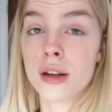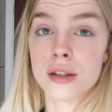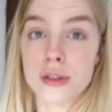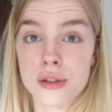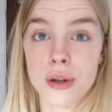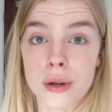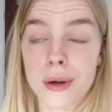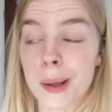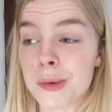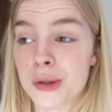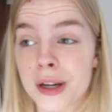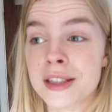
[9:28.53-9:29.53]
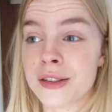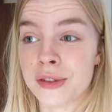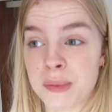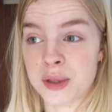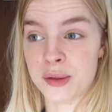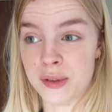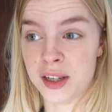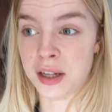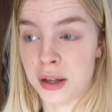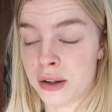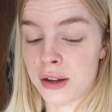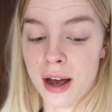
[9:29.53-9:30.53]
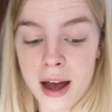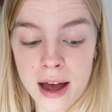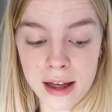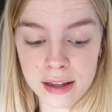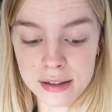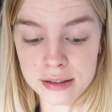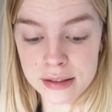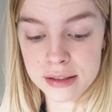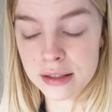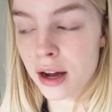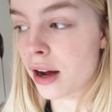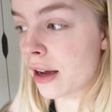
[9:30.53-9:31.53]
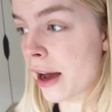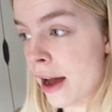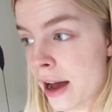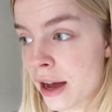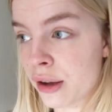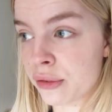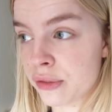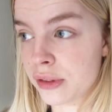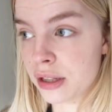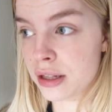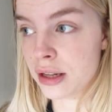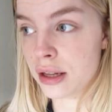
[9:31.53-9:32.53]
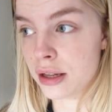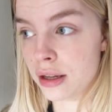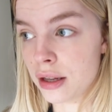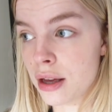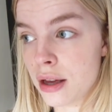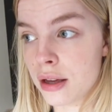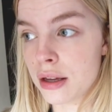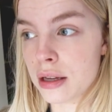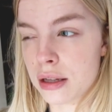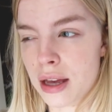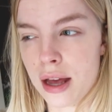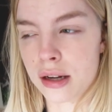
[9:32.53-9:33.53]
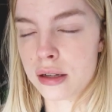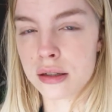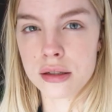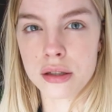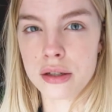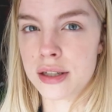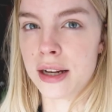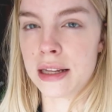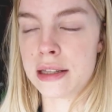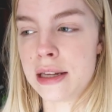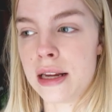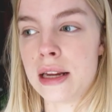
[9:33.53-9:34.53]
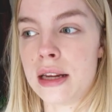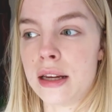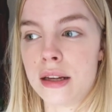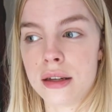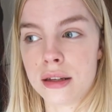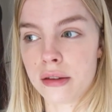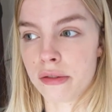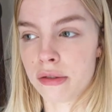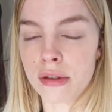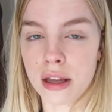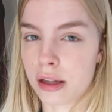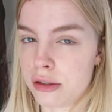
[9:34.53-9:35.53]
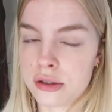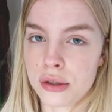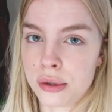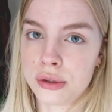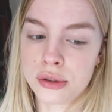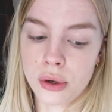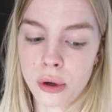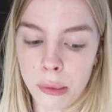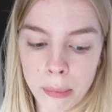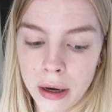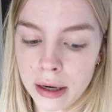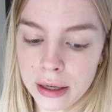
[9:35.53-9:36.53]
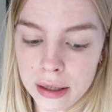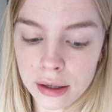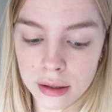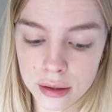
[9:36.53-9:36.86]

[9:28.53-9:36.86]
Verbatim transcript: So I'm trying to film this video and I have the Canon Utility thing installed on my